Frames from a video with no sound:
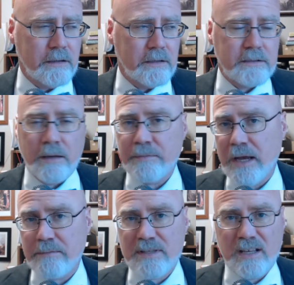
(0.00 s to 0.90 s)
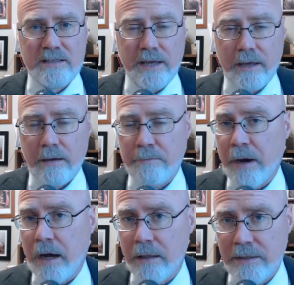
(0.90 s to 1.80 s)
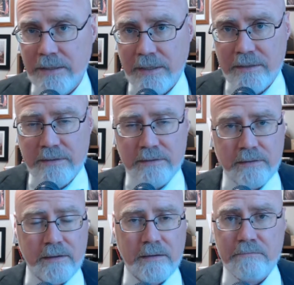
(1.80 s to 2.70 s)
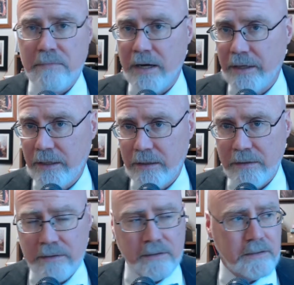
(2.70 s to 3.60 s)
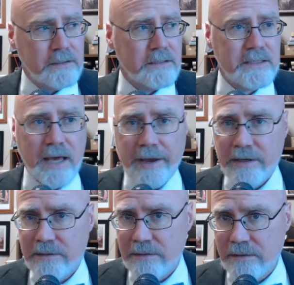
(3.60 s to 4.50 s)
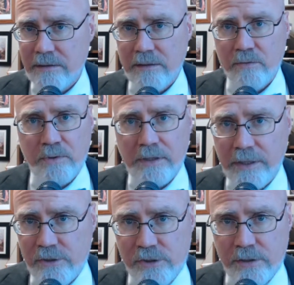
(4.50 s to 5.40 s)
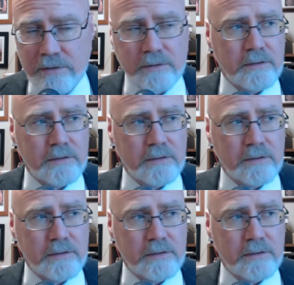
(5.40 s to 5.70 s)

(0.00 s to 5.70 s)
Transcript: sometimes things like politics, money, sex, religion,